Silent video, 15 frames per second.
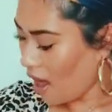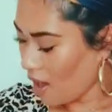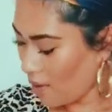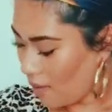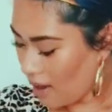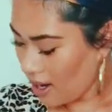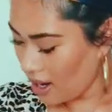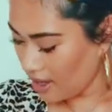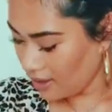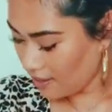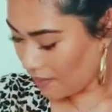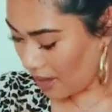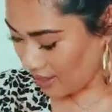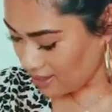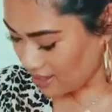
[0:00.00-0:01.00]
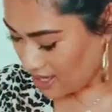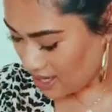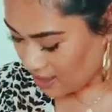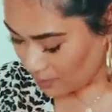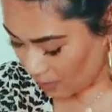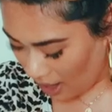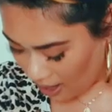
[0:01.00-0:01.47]
I quite like the pattern
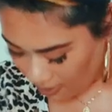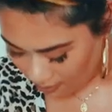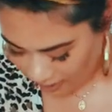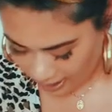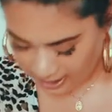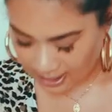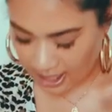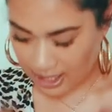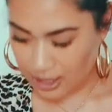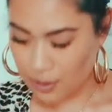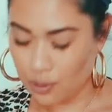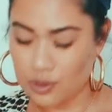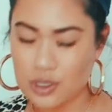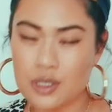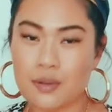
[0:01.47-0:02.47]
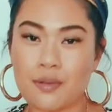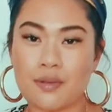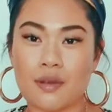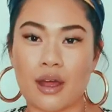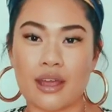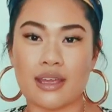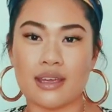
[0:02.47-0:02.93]
as well. It's like not too
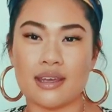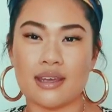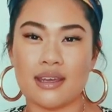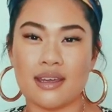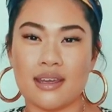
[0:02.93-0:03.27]
like